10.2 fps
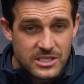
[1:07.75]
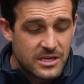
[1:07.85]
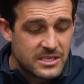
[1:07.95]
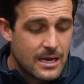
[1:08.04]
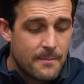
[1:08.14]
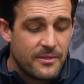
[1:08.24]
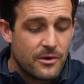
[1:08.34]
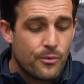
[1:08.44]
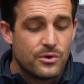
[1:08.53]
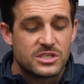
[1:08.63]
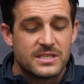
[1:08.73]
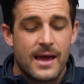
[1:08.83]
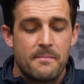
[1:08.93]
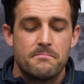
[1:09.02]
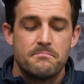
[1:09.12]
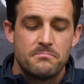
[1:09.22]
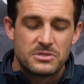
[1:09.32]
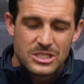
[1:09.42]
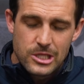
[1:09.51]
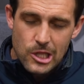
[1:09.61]
So someone that wants that
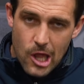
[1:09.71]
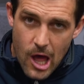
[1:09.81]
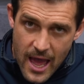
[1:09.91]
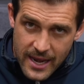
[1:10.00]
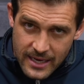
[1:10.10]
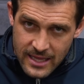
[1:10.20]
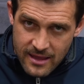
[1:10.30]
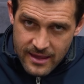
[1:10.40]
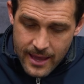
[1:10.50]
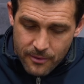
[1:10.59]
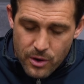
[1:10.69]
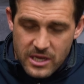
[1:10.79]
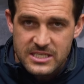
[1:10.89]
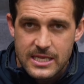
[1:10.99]
slightly quicker,